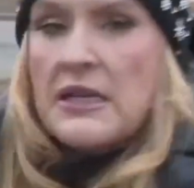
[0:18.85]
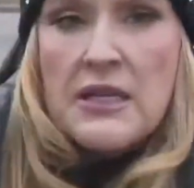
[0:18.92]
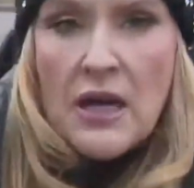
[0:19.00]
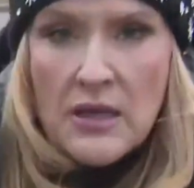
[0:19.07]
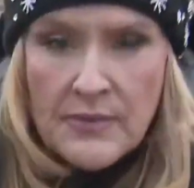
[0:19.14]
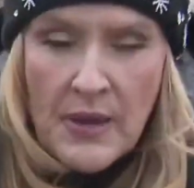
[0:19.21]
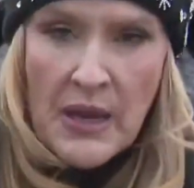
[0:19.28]
a
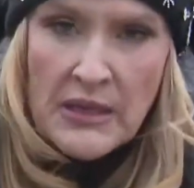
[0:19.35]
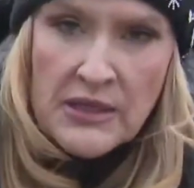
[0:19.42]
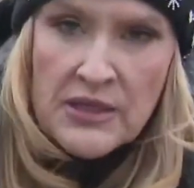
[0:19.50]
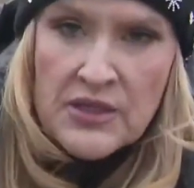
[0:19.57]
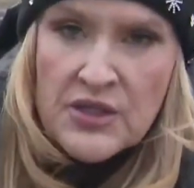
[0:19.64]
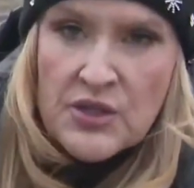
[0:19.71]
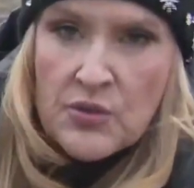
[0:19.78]
young man
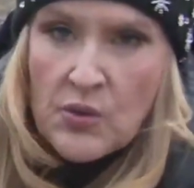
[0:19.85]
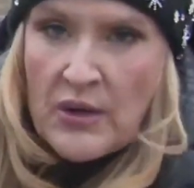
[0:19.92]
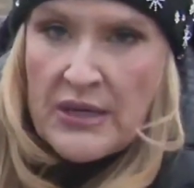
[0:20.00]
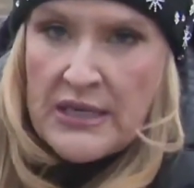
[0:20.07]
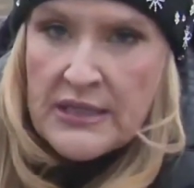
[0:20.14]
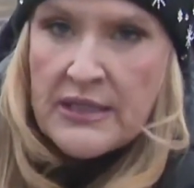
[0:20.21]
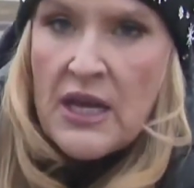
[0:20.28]
in his
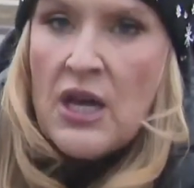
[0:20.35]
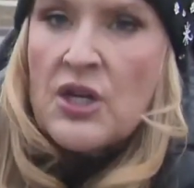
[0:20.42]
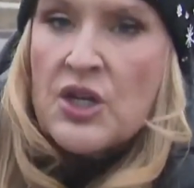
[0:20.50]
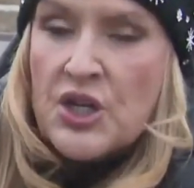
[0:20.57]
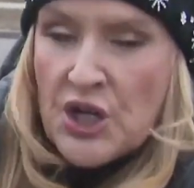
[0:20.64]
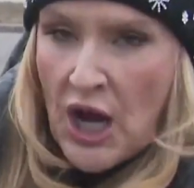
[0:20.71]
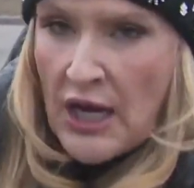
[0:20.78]
20s
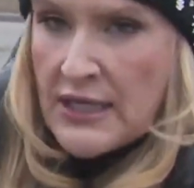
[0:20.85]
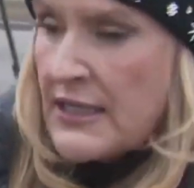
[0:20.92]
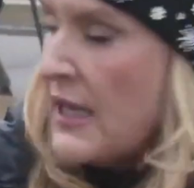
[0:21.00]
shot